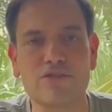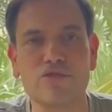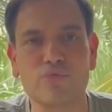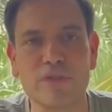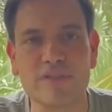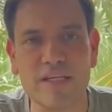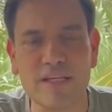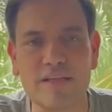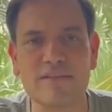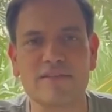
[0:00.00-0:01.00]
This is
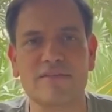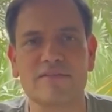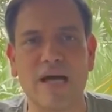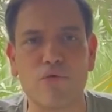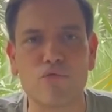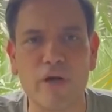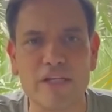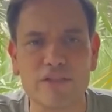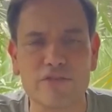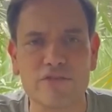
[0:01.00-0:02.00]
ridiculous. This is
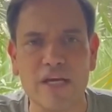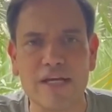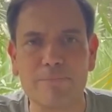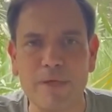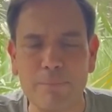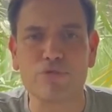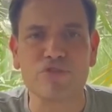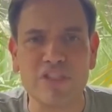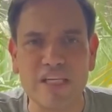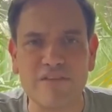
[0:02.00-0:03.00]
outrageous.
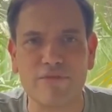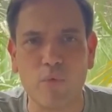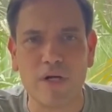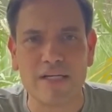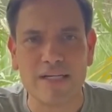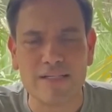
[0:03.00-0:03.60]
People see it for what it